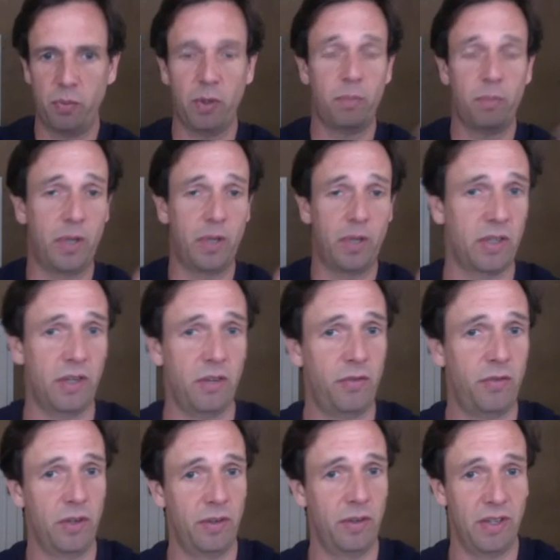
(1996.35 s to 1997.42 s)
Because I know if you
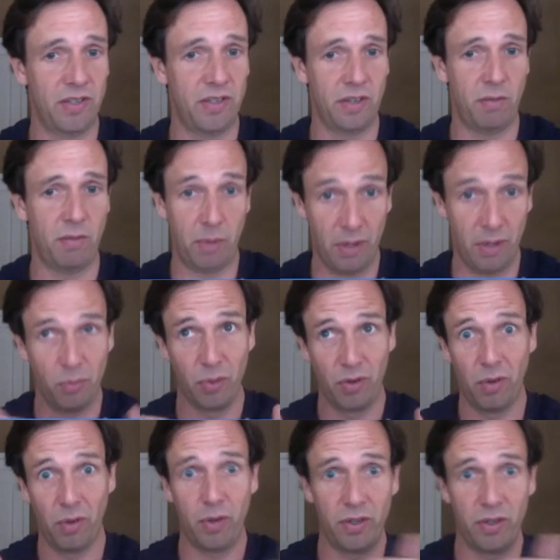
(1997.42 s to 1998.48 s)
listen to everybody, you want to
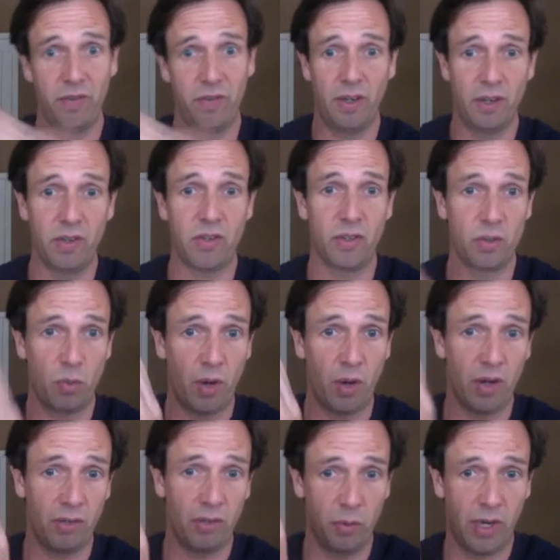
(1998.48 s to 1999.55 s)
upload your videos as well if you
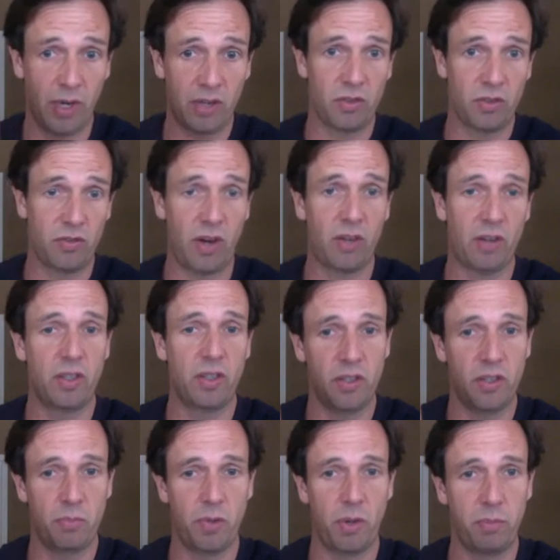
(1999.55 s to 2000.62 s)
want extra traction that's
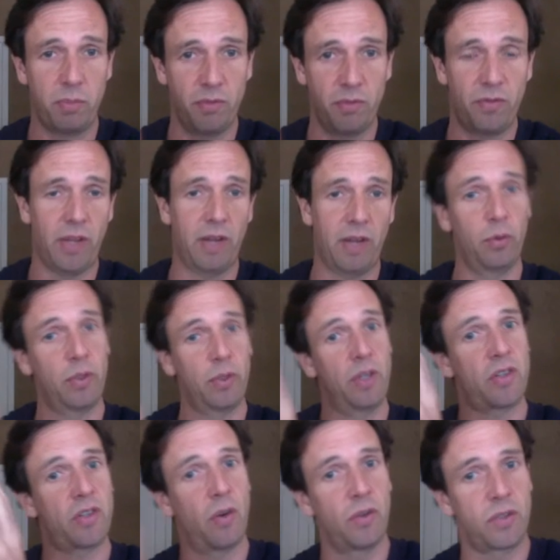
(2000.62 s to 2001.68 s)
appropriate for that audience
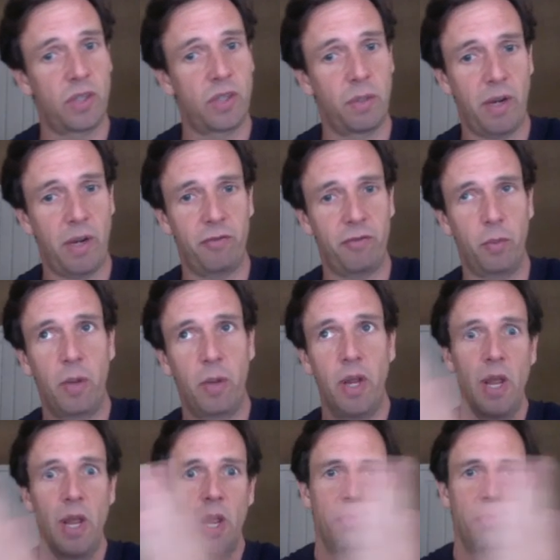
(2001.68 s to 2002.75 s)
onto the platform.
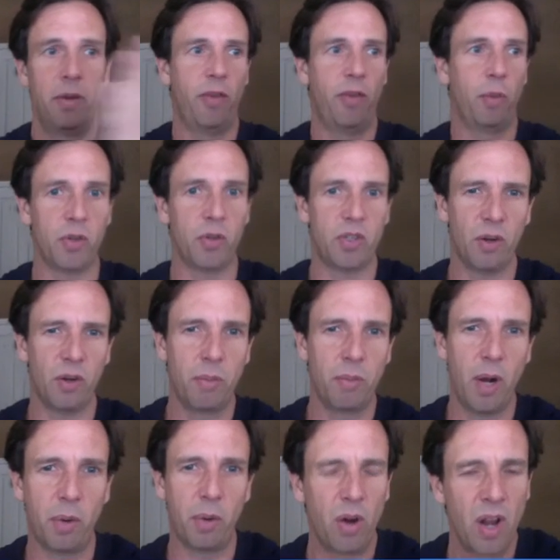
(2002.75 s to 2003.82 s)
But if they're watching it on the
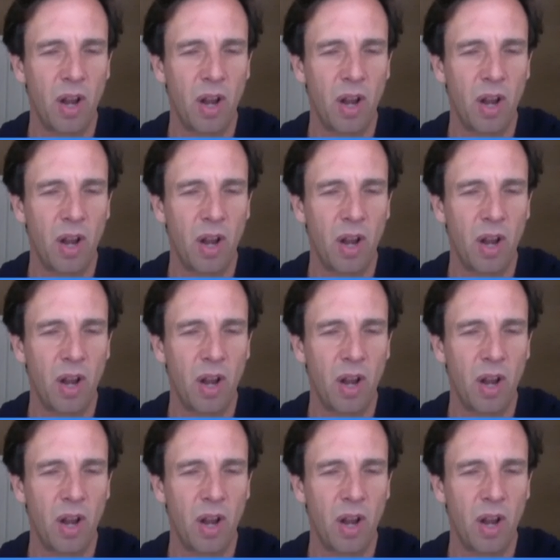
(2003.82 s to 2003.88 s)
mobile,